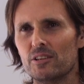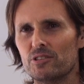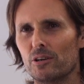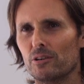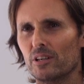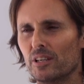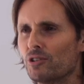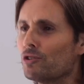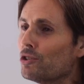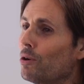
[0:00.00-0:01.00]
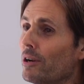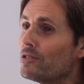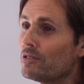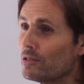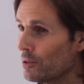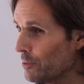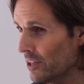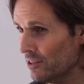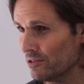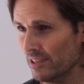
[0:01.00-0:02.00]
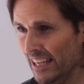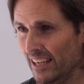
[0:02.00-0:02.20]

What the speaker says: So it's a choice to suppress.